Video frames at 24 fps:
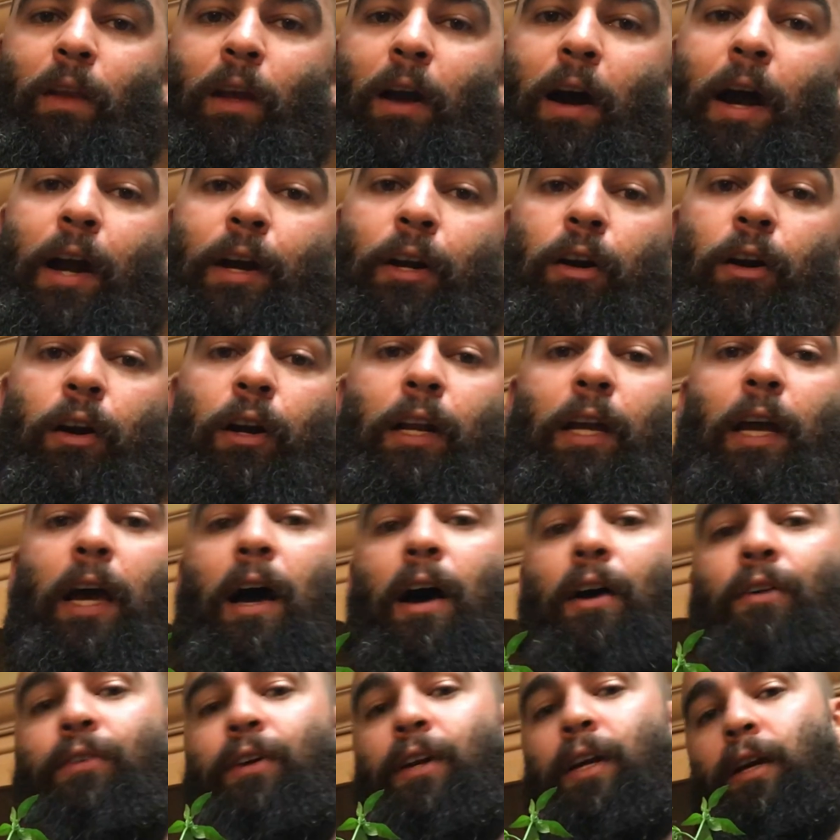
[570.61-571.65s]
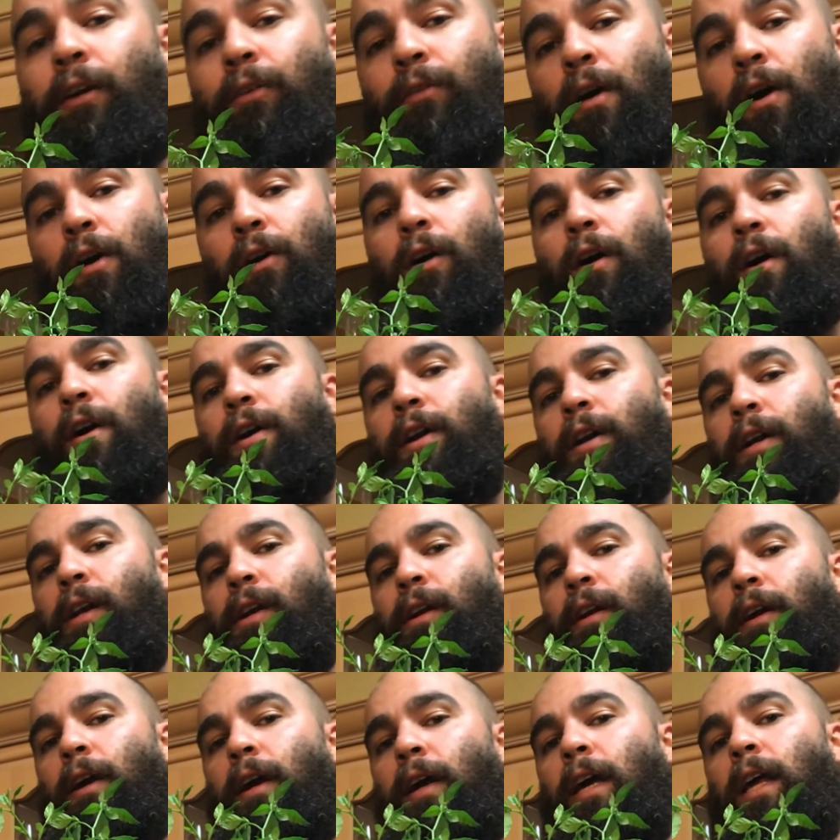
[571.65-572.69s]
I currently have an in-ground
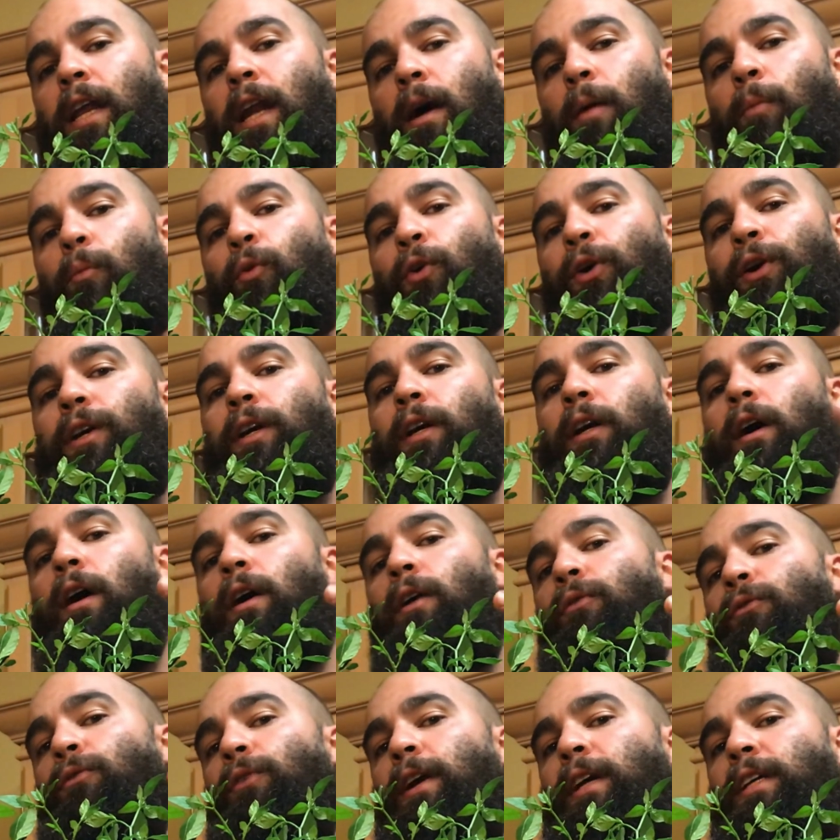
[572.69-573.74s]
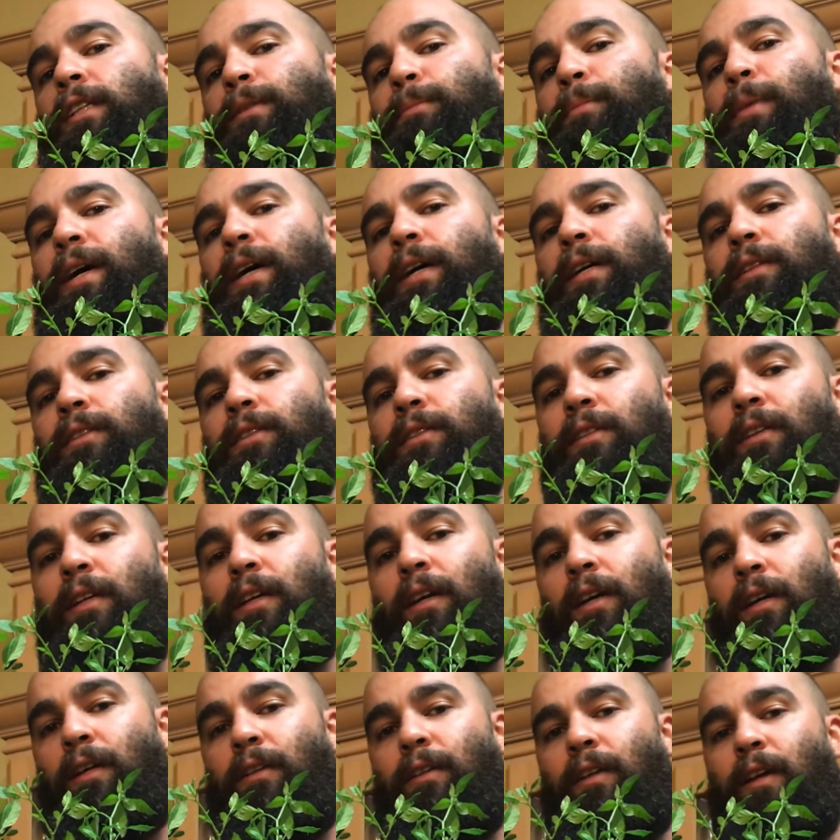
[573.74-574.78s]
garden and I'm working on raised beds
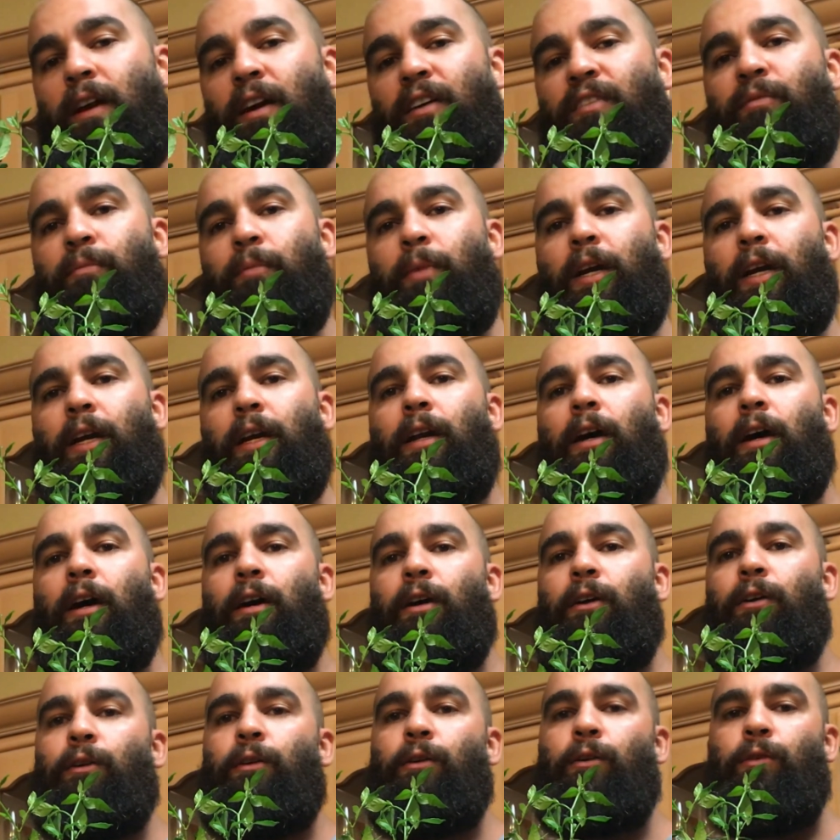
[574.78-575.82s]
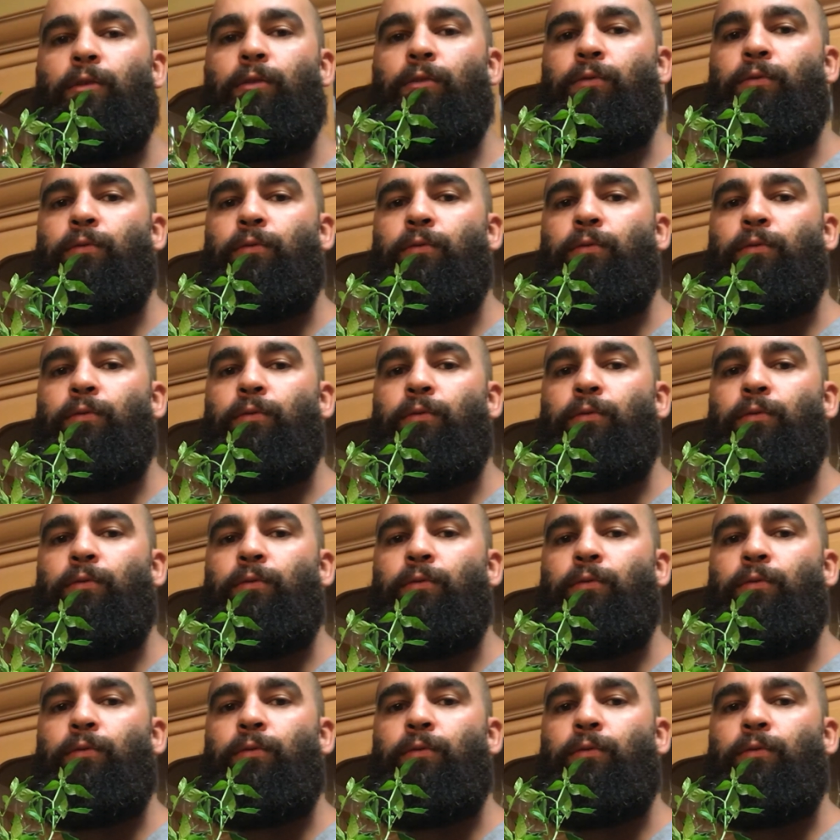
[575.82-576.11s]
that I've made out of